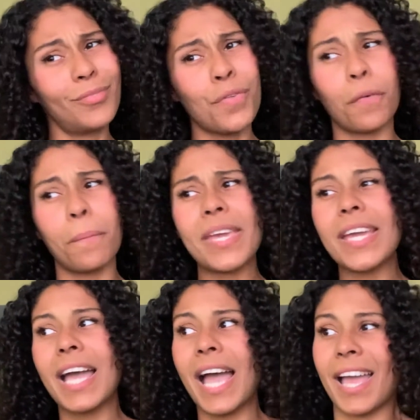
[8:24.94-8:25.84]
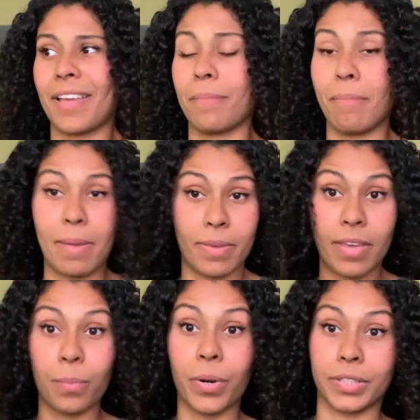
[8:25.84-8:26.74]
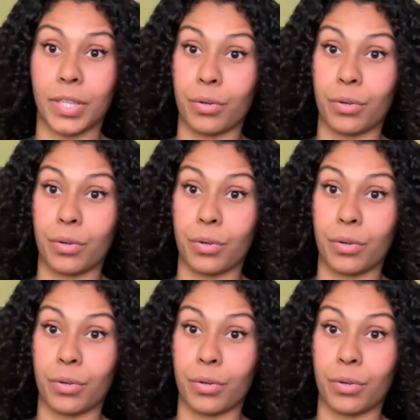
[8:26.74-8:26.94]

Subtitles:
For me, maybe that works.